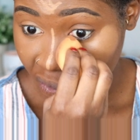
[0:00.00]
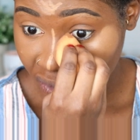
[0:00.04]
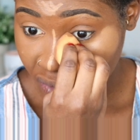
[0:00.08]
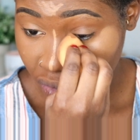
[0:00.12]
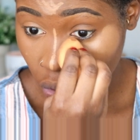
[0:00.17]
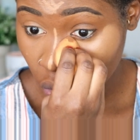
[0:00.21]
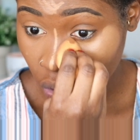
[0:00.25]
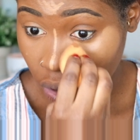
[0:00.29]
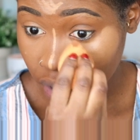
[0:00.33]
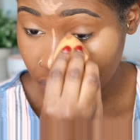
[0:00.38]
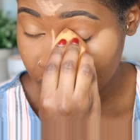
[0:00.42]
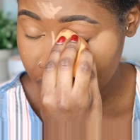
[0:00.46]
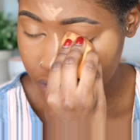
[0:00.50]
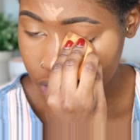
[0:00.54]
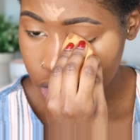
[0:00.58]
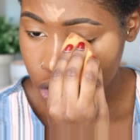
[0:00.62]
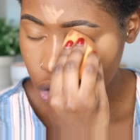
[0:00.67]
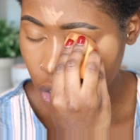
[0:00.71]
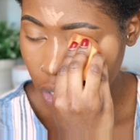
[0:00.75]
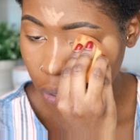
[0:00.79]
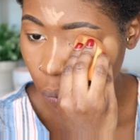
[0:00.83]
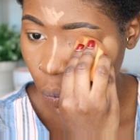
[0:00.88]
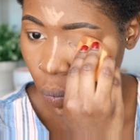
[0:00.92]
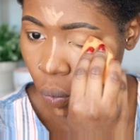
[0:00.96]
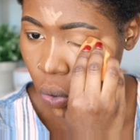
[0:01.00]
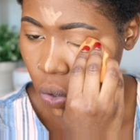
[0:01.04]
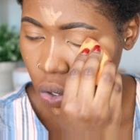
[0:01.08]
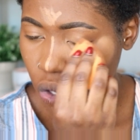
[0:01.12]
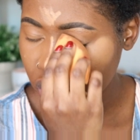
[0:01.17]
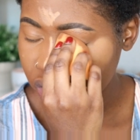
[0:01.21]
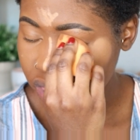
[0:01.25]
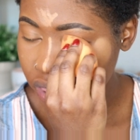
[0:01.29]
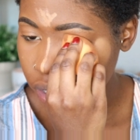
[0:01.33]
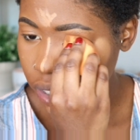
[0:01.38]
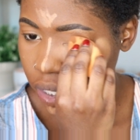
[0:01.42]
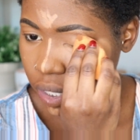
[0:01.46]
full coverage. I
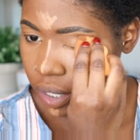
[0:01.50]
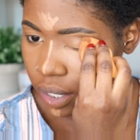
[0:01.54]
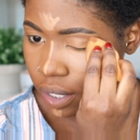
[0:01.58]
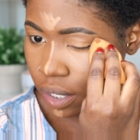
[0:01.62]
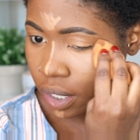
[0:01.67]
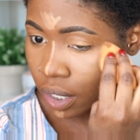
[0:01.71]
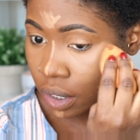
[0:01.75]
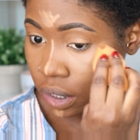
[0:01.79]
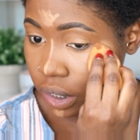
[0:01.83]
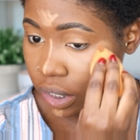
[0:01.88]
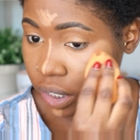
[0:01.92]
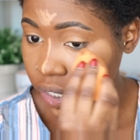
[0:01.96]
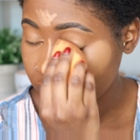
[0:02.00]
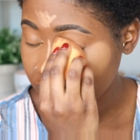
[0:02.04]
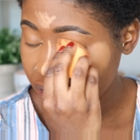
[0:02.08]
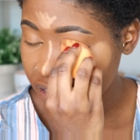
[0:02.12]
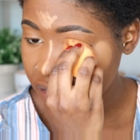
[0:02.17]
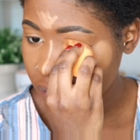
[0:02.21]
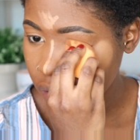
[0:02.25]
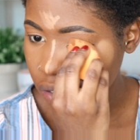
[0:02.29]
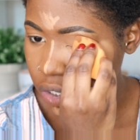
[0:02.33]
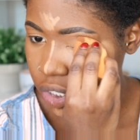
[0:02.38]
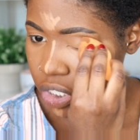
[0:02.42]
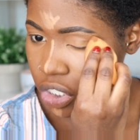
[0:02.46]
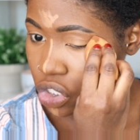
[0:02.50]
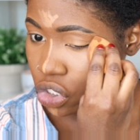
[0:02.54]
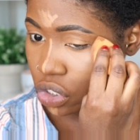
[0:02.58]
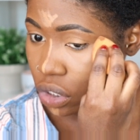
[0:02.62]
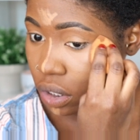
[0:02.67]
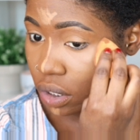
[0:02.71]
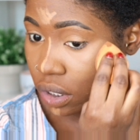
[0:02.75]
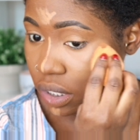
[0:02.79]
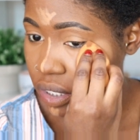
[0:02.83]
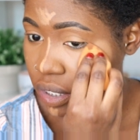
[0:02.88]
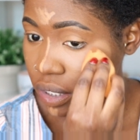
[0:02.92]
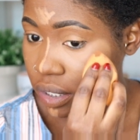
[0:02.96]
wore the Clinique
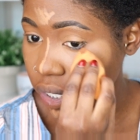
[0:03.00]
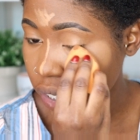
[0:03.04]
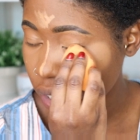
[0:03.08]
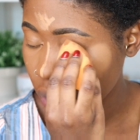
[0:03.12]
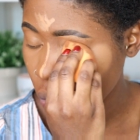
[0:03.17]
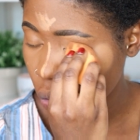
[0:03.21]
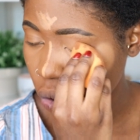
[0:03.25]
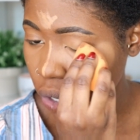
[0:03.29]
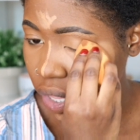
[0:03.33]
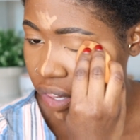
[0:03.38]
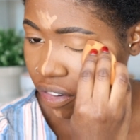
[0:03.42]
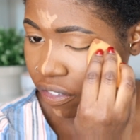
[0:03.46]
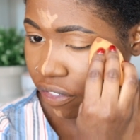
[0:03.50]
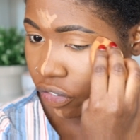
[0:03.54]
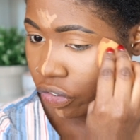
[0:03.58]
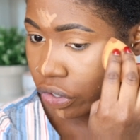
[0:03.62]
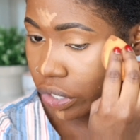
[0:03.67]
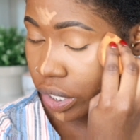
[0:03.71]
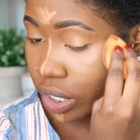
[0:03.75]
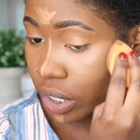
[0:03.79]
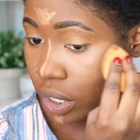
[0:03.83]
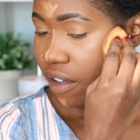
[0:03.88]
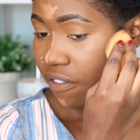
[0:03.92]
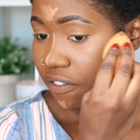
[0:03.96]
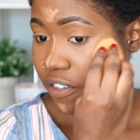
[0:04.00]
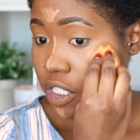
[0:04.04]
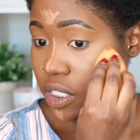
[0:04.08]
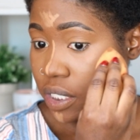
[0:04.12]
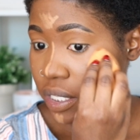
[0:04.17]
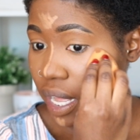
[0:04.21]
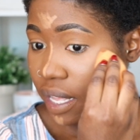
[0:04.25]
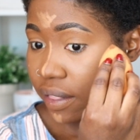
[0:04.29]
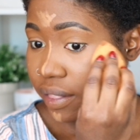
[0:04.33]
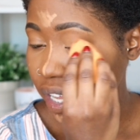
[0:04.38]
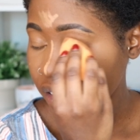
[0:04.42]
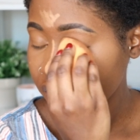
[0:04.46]
foundation, the Stay Oil Free. When I
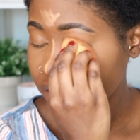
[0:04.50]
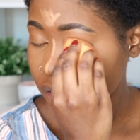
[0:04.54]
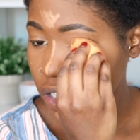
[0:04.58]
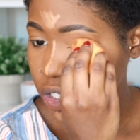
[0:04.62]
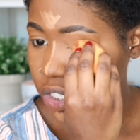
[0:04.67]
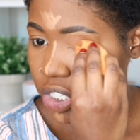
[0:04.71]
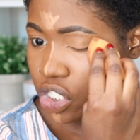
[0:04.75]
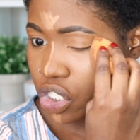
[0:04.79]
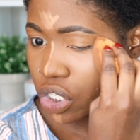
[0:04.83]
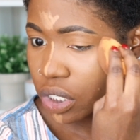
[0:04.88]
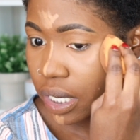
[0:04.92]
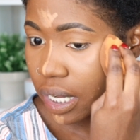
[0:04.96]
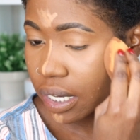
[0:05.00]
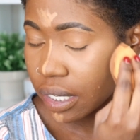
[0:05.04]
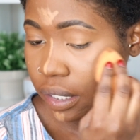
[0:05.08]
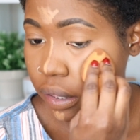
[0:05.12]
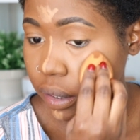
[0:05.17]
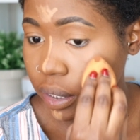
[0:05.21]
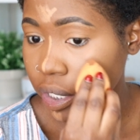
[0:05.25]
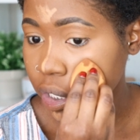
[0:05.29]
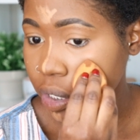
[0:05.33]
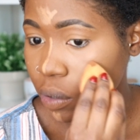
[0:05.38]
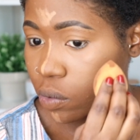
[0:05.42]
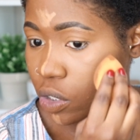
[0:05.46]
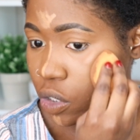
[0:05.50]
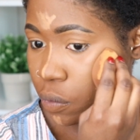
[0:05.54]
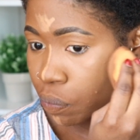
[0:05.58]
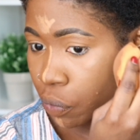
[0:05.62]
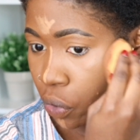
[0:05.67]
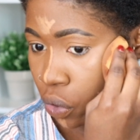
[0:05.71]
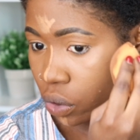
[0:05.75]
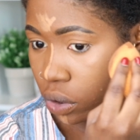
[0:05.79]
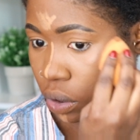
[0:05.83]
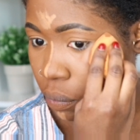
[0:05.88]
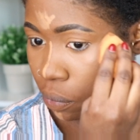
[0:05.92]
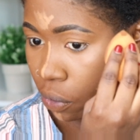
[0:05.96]
first got that foundation, I didn't think it was
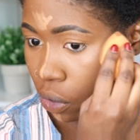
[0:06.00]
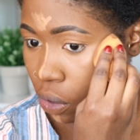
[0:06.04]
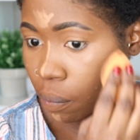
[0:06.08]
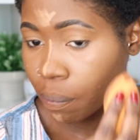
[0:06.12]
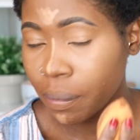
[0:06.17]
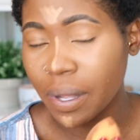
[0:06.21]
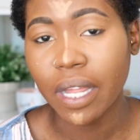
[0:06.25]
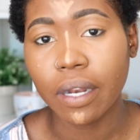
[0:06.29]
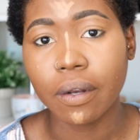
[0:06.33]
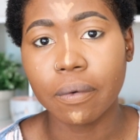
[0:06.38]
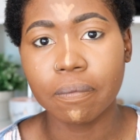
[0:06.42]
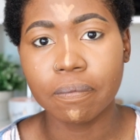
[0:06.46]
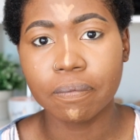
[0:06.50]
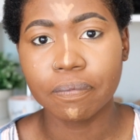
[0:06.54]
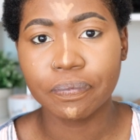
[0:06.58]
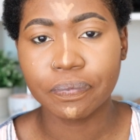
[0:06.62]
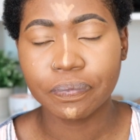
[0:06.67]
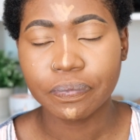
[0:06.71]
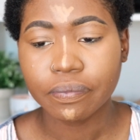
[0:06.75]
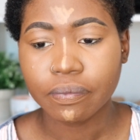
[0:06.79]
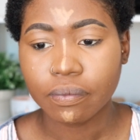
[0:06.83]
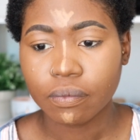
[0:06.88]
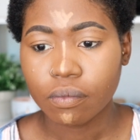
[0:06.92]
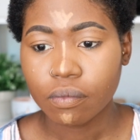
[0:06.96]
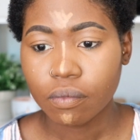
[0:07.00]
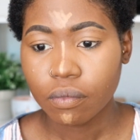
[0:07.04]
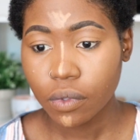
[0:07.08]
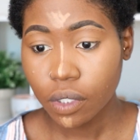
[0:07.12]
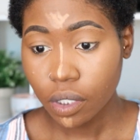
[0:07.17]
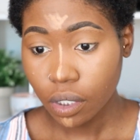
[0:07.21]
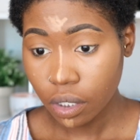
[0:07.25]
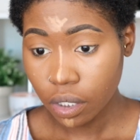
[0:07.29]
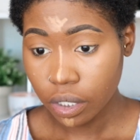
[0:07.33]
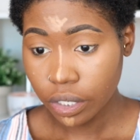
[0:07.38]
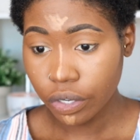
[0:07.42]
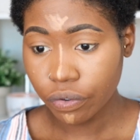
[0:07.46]
buildable, but
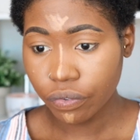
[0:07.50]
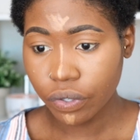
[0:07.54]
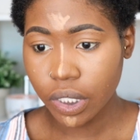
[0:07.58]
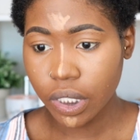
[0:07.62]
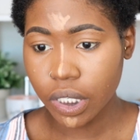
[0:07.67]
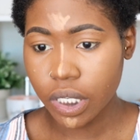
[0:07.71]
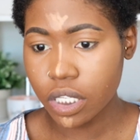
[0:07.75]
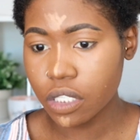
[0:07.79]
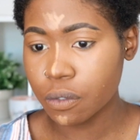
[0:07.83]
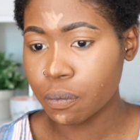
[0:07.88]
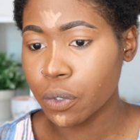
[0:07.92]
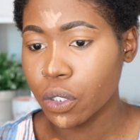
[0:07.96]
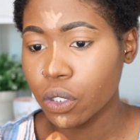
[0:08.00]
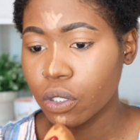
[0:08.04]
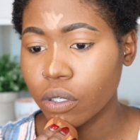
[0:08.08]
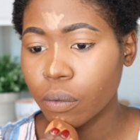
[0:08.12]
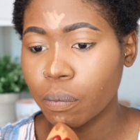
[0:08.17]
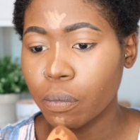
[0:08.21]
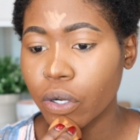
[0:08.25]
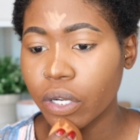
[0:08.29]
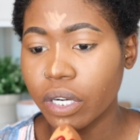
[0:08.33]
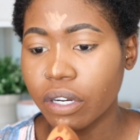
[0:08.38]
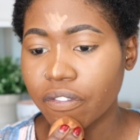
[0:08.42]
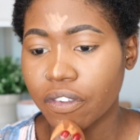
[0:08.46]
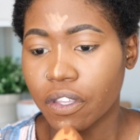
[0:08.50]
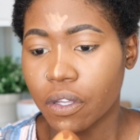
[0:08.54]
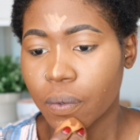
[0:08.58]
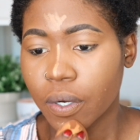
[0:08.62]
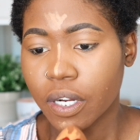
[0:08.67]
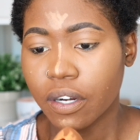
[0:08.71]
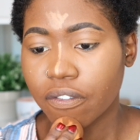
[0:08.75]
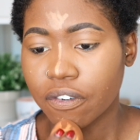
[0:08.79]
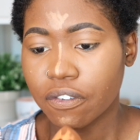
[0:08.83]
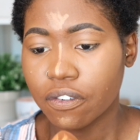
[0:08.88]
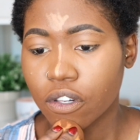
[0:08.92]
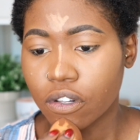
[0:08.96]
it really is buildable, and if you
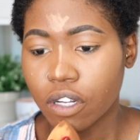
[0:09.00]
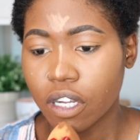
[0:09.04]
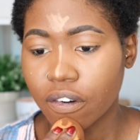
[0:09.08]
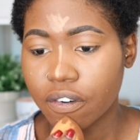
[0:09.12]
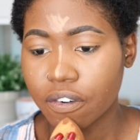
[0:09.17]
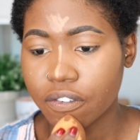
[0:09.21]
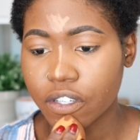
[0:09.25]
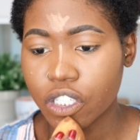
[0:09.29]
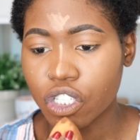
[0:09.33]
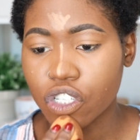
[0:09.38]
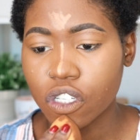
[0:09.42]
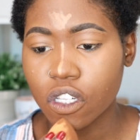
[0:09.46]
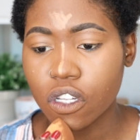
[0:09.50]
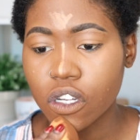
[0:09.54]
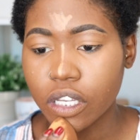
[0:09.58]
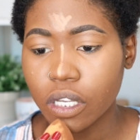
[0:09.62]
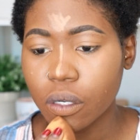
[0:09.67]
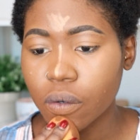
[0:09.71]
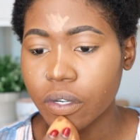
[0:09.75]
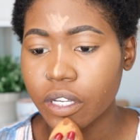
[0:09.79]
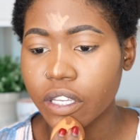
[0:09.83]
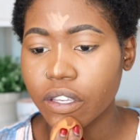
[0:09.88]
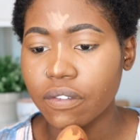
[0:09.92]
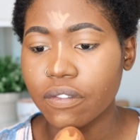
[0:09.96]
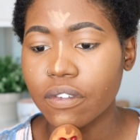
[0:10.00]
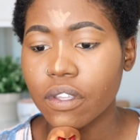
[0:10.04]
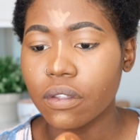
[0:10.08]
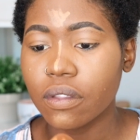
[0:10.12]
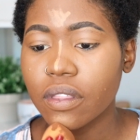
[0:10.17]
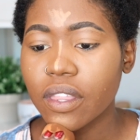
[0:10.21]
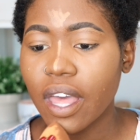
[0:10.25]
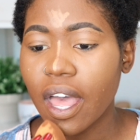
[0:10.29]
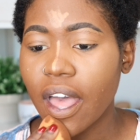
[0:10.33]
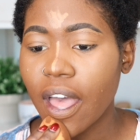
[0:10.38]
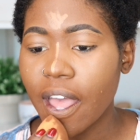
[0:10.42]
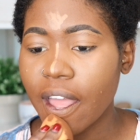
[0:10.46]
want a full coverage look, it will give you
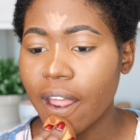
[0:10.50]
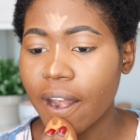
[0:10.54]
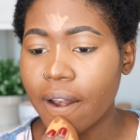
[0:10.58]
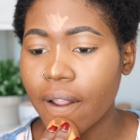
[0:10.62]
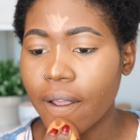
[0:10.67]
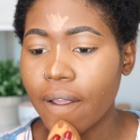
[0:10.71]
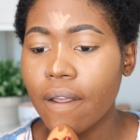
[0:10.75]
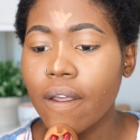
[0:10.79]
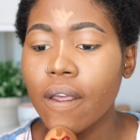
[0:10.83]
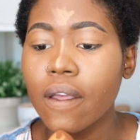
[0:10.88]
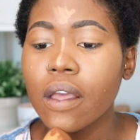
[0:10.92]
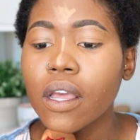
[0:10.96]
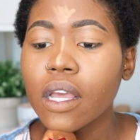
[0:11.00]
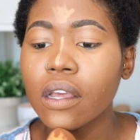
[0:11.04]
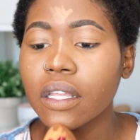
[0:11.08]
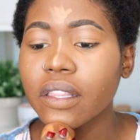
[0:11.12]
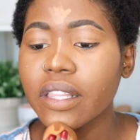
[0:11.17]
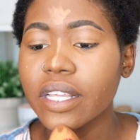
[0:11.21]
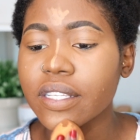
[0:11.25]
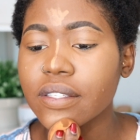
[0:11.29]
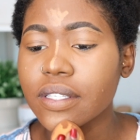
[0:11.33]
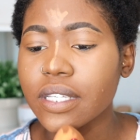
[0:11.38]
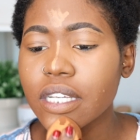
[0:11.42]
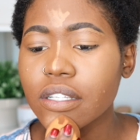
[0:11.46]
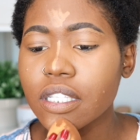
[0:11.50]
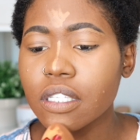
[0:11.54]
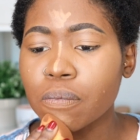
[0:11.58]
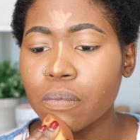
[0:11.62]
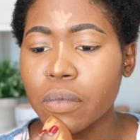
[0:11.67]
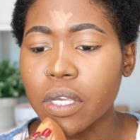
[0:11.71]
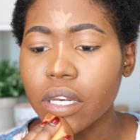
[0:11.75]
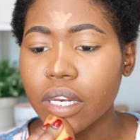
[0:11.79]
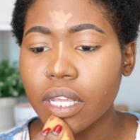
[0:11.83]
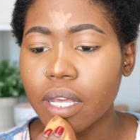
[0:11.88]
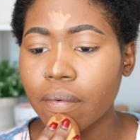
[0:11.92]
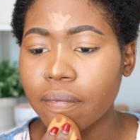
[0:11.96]
that. They say it's
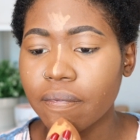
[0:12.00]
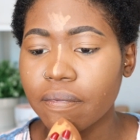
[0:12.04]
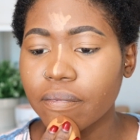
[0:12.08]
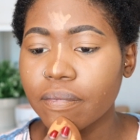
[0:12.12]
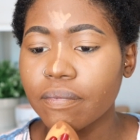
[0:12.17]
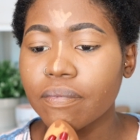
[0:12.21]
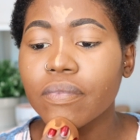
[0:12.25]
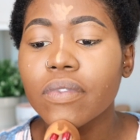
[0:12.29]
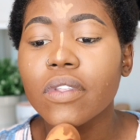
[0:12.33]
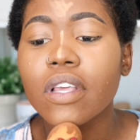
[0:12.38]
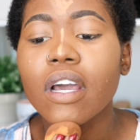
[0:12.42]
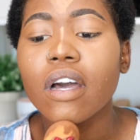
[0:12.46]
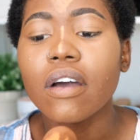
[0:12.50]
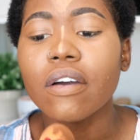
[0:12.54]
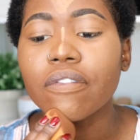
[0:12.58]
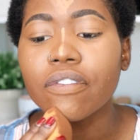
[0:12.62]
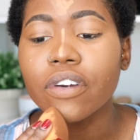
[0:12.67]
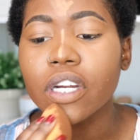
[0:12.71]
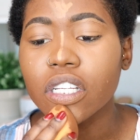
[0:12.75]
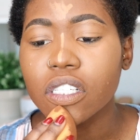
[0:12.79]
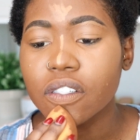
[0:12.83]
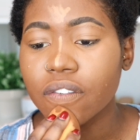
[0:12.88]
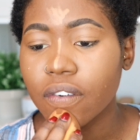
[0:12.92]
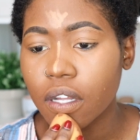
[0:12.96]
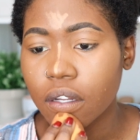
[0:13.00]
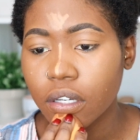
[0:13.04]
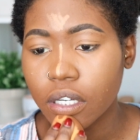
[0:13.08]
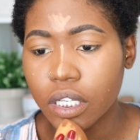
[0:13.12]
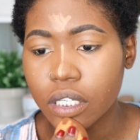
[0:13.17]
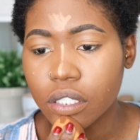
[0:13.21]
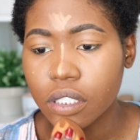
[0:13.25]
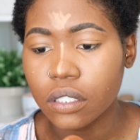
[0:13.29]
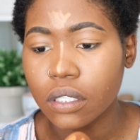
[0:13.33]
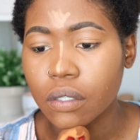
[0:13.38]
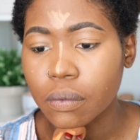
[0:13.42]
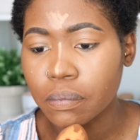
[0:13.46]
medium coverage
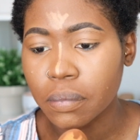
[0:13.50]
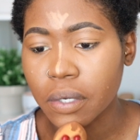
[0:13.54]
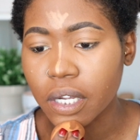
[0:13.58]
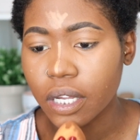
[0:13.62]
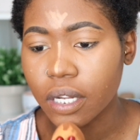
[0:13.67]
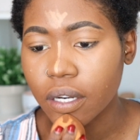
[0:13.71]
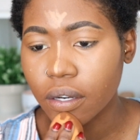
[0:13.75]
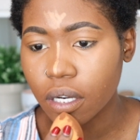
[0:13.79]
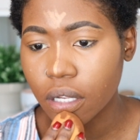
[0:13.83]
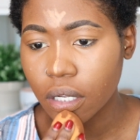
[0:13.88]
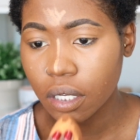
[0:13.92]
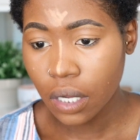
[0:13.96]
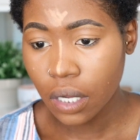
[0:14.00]
foundation, but